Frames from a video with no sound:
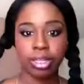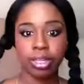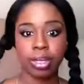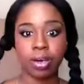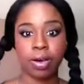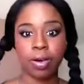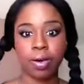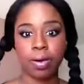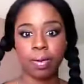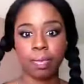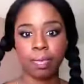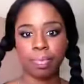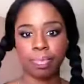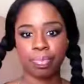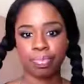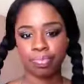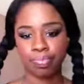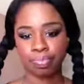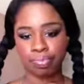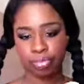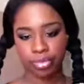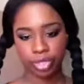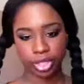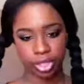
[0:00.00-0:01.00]

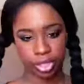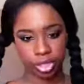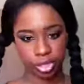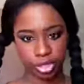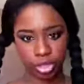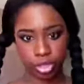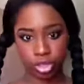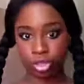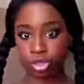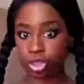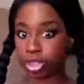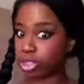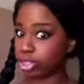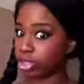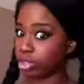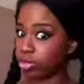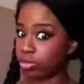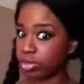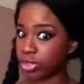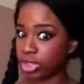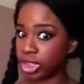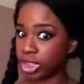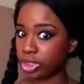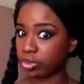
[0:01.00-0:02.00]
So you got the
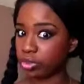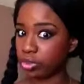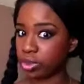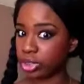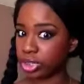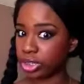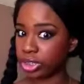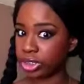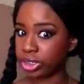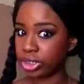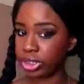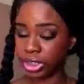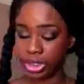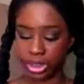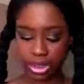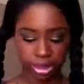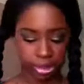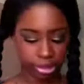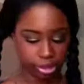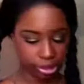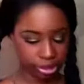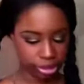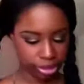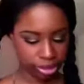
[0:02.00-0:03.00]
oversized wallet in
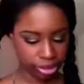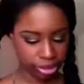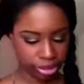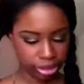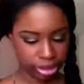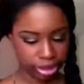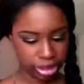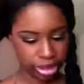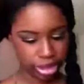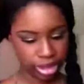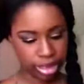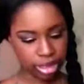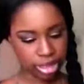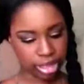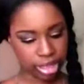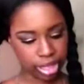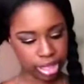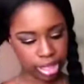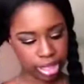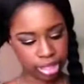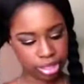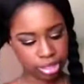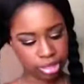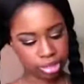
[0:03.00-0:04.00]
here,
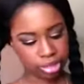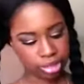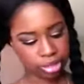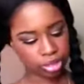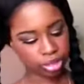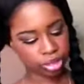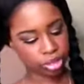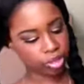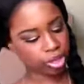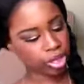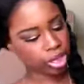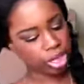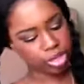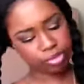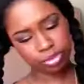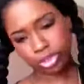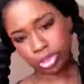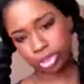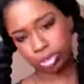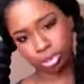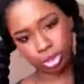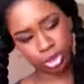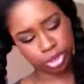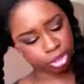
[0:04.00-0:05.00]
and so I have
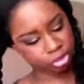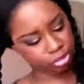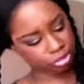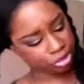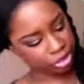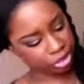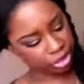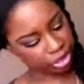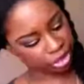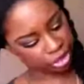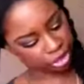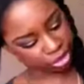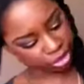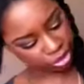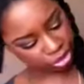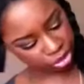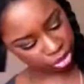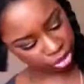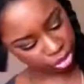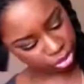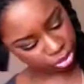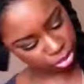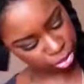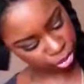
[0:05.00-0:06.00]
some stuff in here. So
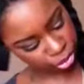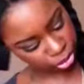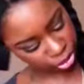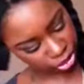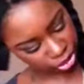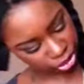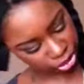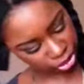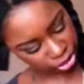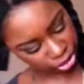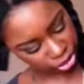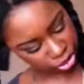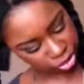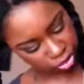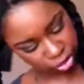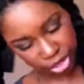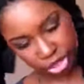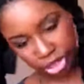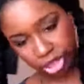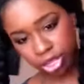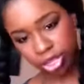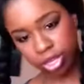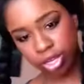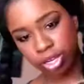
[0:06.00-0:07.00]
you can put your
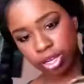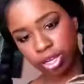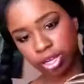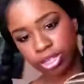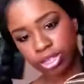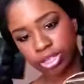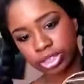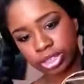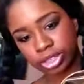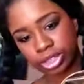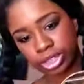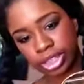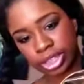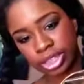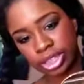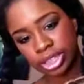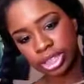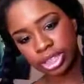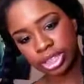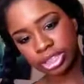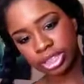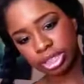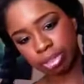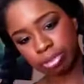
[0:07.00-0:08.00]
credit cards,
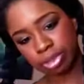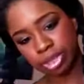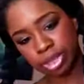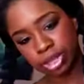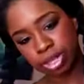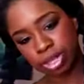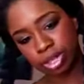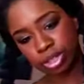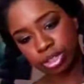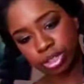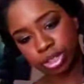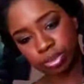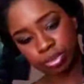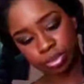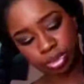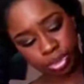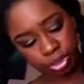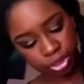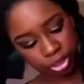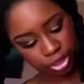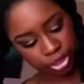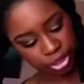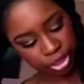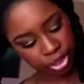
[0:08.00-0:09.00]
debit cards and
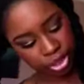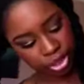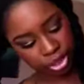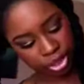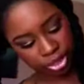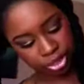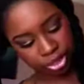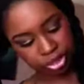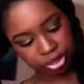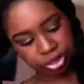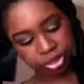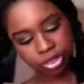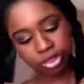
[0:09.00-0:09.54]
whatnot in here.